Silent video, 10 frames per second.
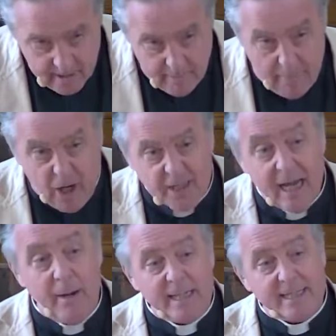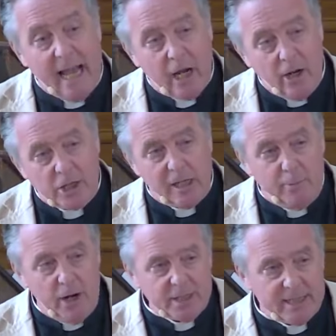But because I'm a psychological
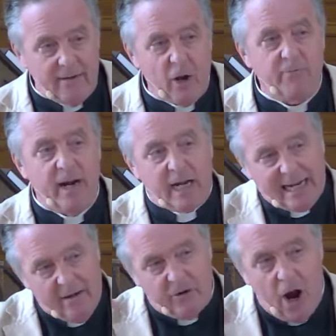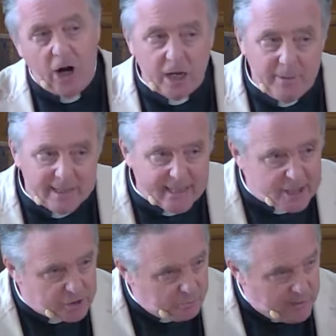person, I've got very clever arguments as
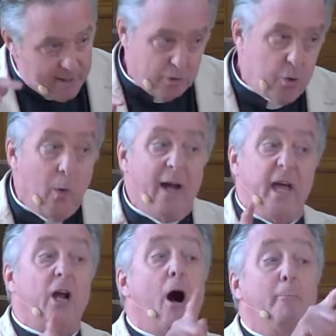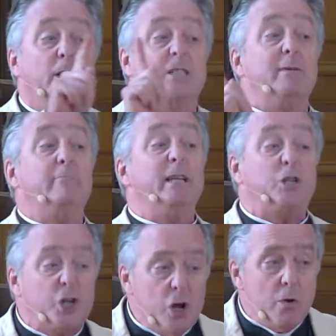to why that can't possibly be
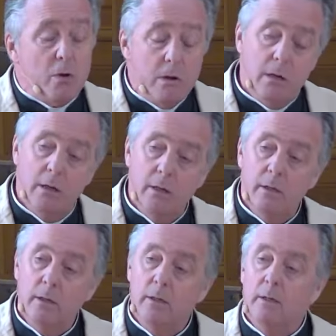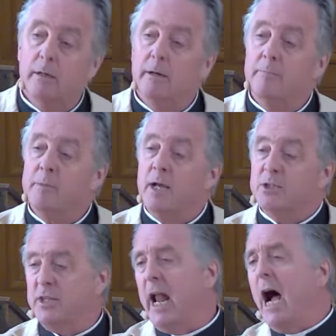true.
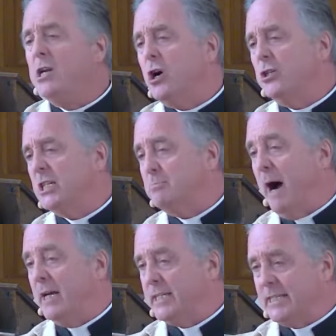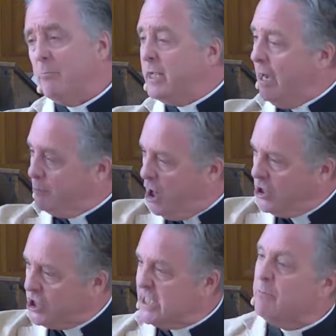So that unconscious bias has now become
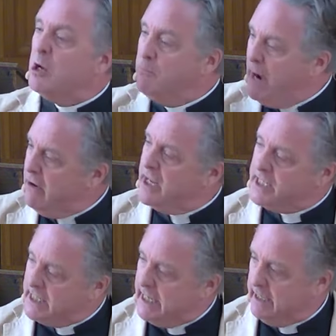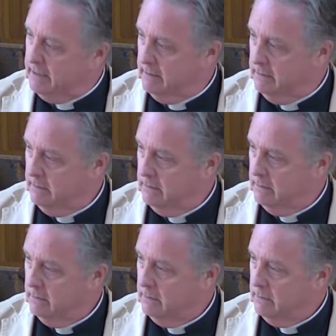conscious. I'm going to bury it again.
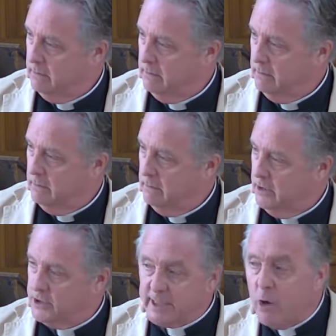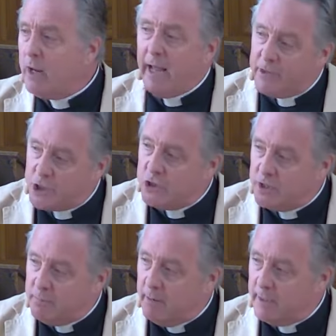Because I don't like the truth
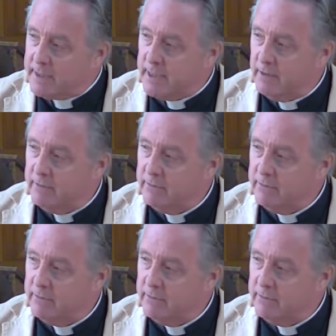about myself.